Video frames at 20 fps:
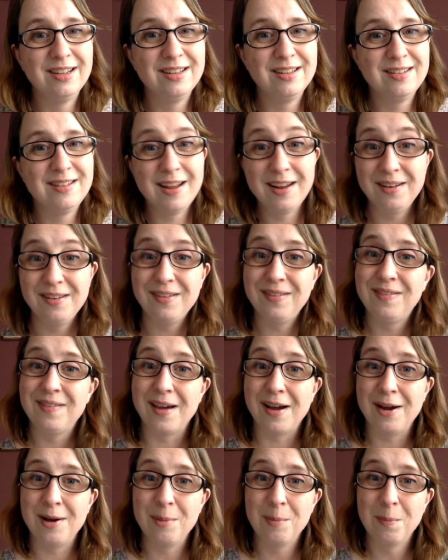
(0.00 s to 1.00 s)
take the
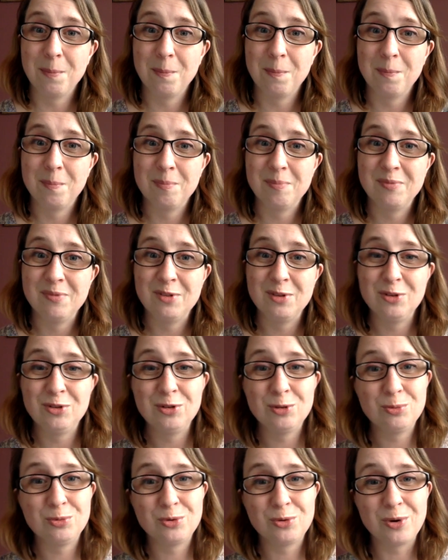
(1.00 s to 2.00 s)
time to
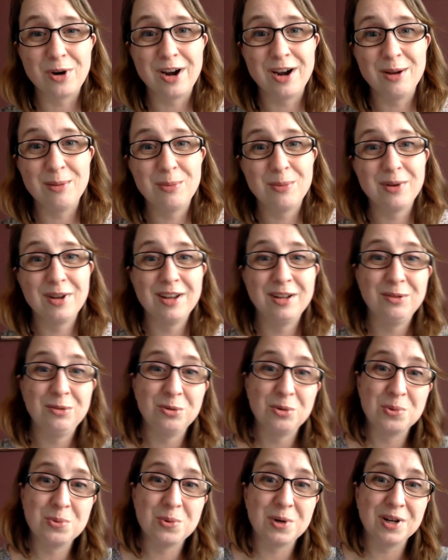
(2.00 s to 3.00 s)
subscribe and
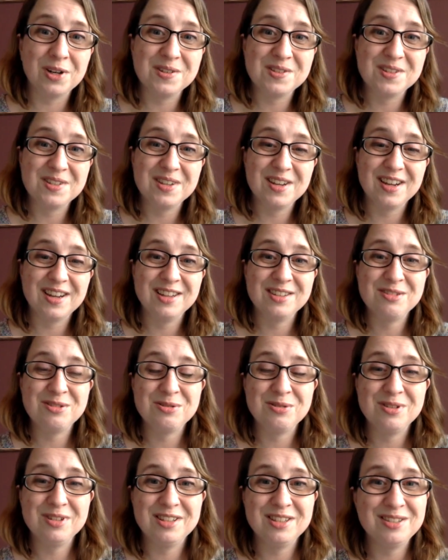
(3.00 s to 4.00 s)
to watch and
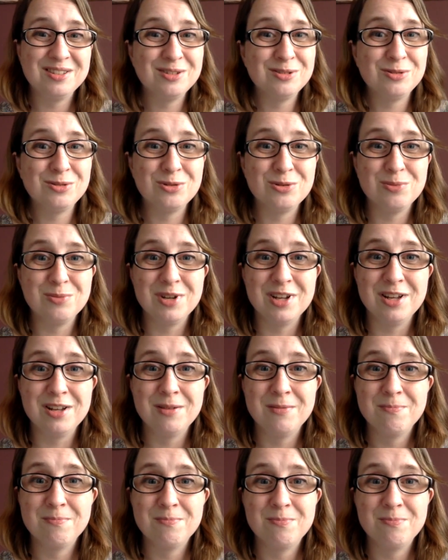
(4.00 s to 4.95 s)
to listen to me